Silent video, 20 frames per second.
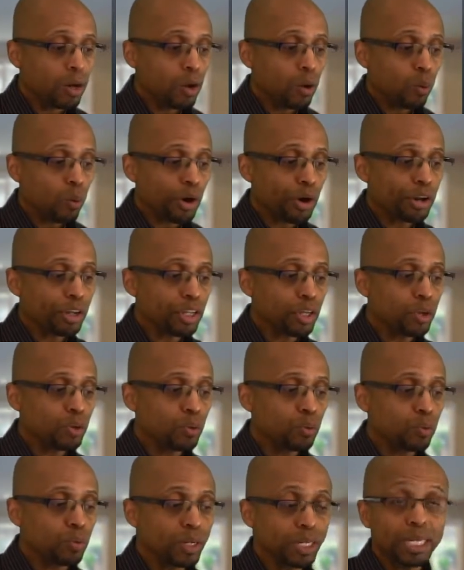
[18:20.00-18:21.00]
where
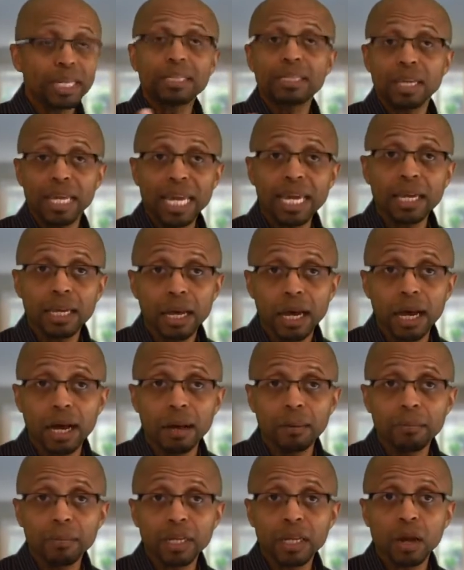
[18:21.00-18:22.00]
you would get the
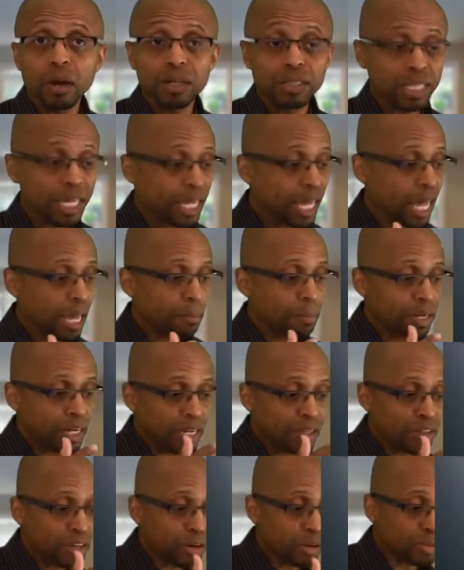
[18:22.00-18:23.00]
income, because they came in
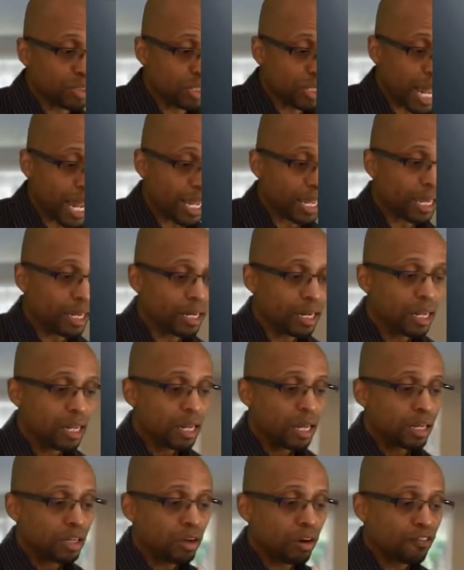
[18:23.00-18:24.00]
either your 2nd,
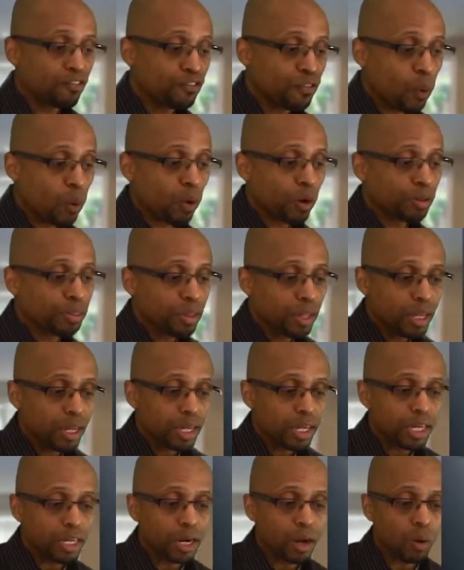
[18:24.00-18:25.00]
your 4th,
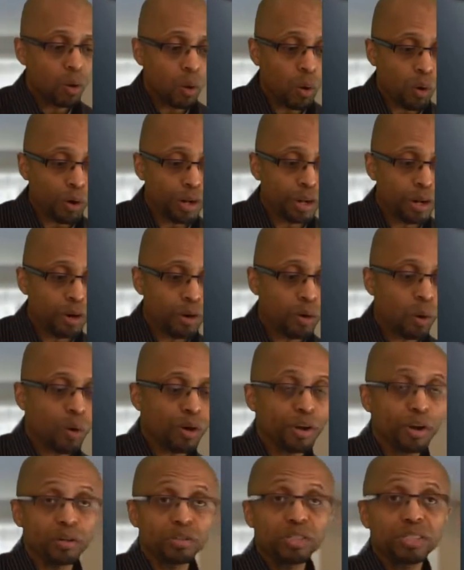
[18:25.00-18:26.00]
or
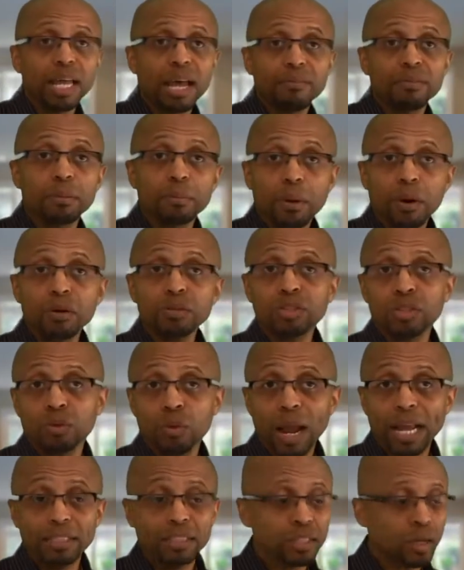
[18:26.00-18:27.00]
your 7th person,
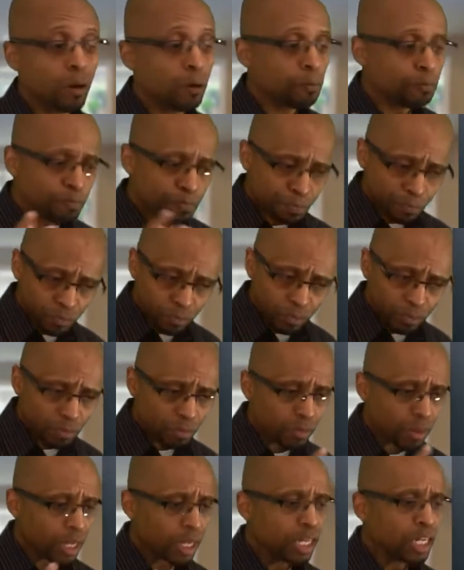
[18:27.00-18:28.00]
right? So,
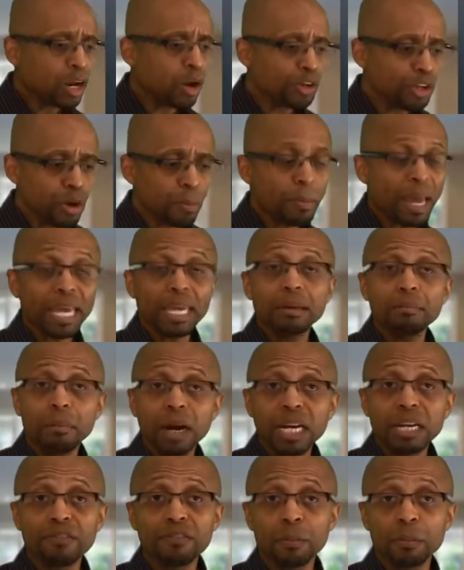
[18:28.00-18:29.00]
you're making
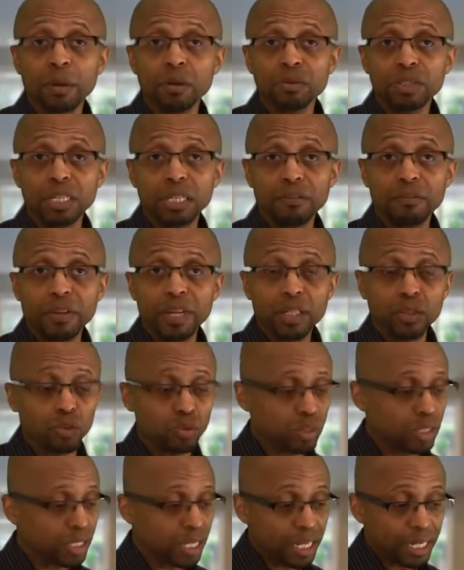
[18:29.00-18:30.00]
money from those
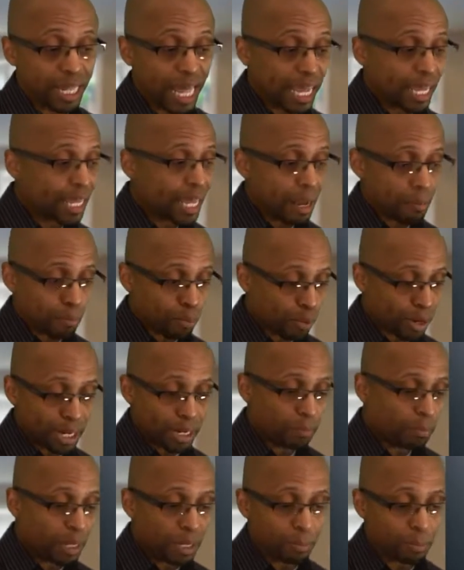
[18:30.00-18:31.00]
individuals. And then they kept
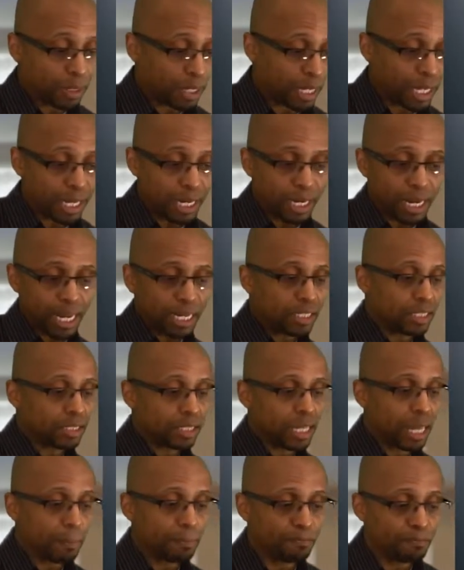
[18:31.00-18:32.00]
bringing people in, and they
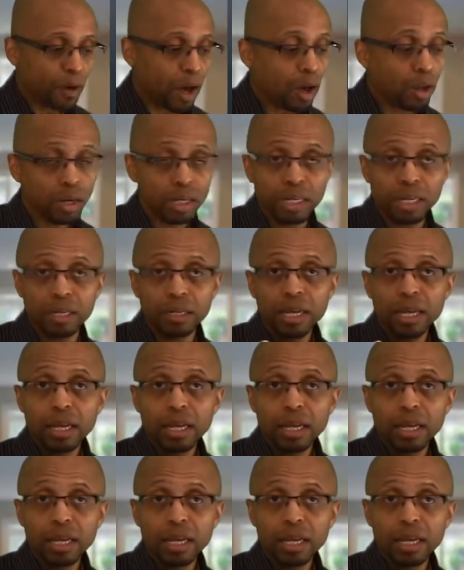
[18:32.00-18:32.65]
just kept following